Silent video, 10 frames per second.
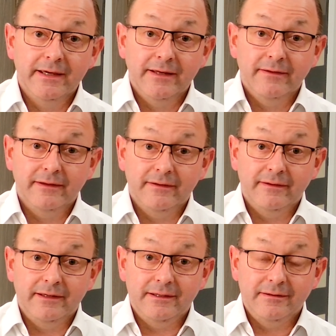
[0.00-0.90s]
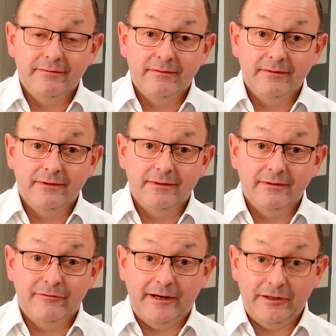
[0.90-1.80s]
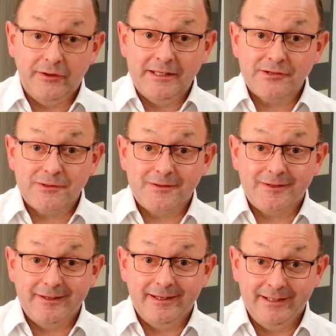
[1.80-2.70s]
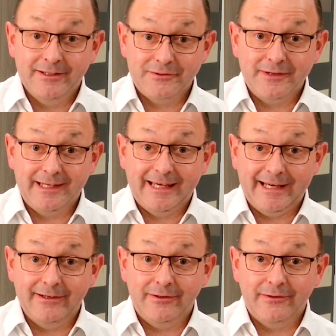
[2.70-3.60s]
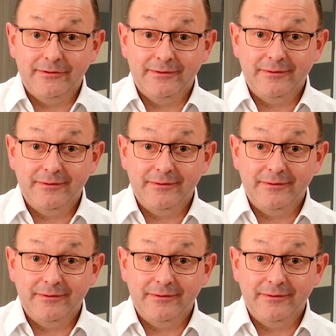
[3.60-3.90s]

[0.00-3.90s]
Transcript: that the fire door industry cannot